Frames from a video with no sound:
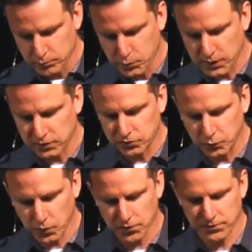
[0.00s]
brings
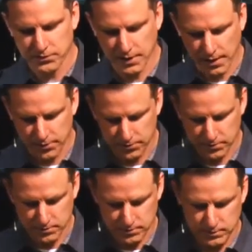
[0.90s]
forth death.
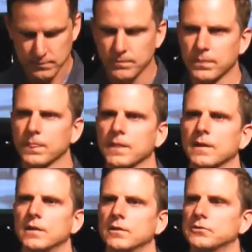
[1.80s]

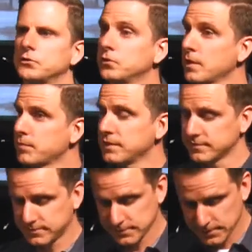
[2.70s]
So do not be
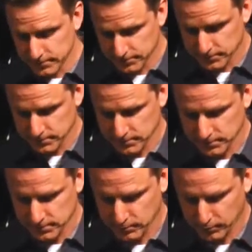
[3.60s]
deceived,
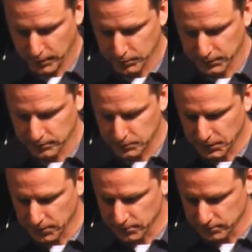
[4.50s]
my beloved
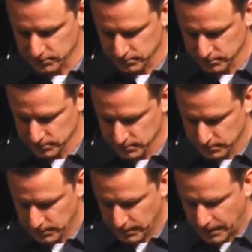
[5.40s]
brothers.
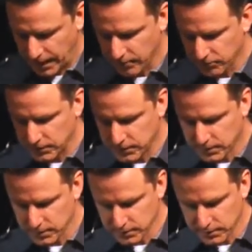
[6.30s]
Every
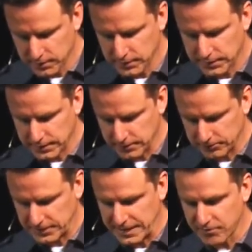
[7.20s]
good
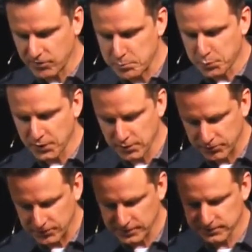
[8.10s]
gift and every
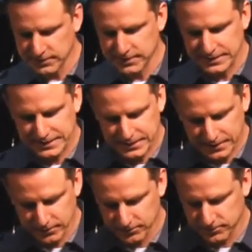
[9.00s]
perfect
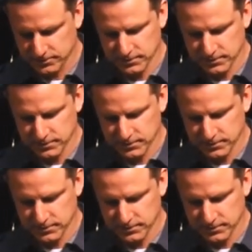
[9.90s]
gift